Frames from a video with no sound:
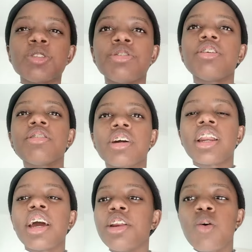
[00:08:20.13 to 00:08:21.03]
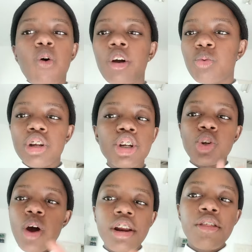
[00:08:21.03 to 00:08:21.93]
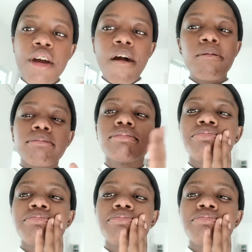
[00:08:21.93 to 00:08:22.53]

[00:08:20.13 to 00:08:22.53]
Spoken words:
because we don't get any work. We didn't do anything.